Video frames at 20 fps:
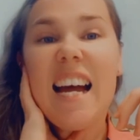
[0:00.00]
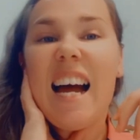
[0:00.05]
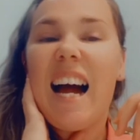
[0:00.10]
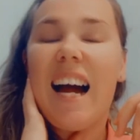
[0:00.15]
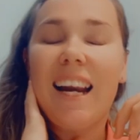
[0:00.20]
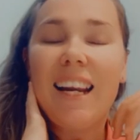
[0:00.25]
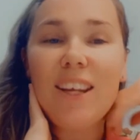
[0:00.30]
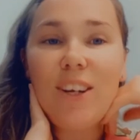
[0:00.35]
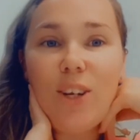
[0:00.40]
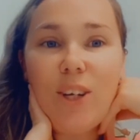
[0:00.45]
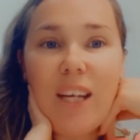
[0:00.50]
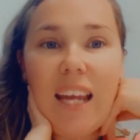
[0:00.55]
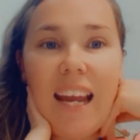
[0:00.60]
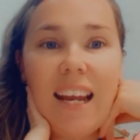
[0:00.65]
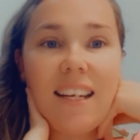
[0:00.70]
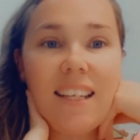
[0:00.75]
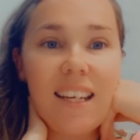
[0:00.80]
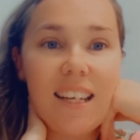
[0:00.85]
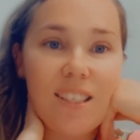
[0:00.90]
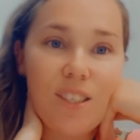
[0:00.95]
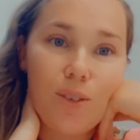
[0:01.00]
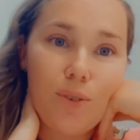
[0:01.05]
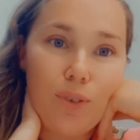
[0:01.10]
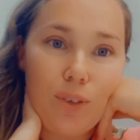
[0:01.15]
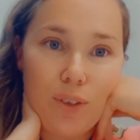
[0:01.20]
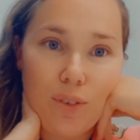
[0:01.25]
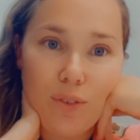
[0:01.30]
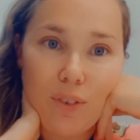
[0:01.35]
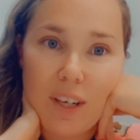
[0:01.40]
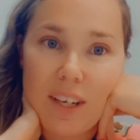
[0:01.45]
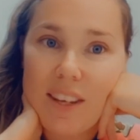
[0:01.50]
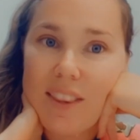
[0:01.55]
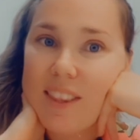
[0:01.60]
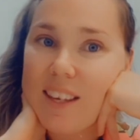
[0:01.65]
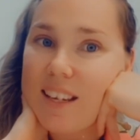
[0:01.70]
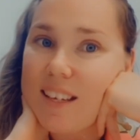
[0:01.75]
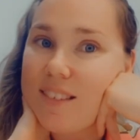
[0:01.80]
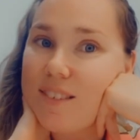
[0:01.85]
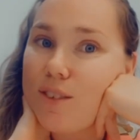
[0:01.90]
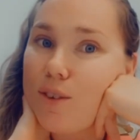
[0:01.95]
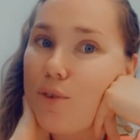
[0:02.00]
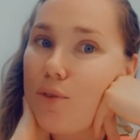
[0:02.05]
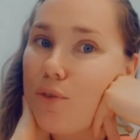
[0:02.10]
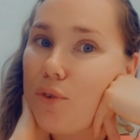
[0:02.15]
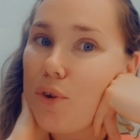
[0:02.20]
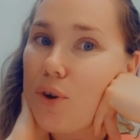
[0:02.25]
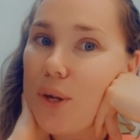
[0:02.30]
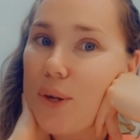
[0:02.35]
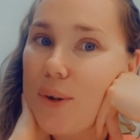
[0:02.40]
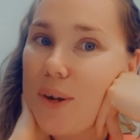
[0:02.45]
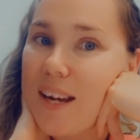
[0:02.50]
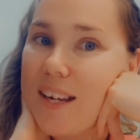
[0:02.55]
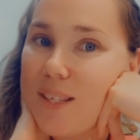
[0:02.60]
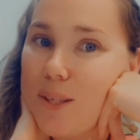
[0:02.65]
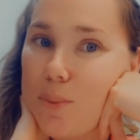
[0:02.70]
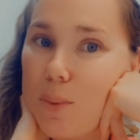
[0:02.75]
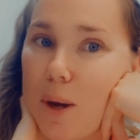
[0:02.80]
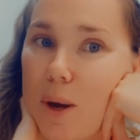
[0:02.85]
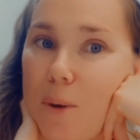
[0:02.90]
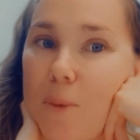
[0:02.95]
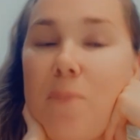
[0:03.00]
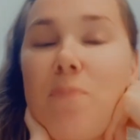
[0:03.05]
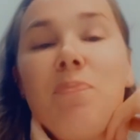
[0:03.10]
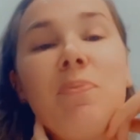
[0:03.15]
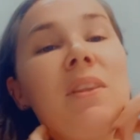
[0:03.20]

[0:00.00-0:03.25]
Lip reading: and I know Katie has a few fun things for you as well.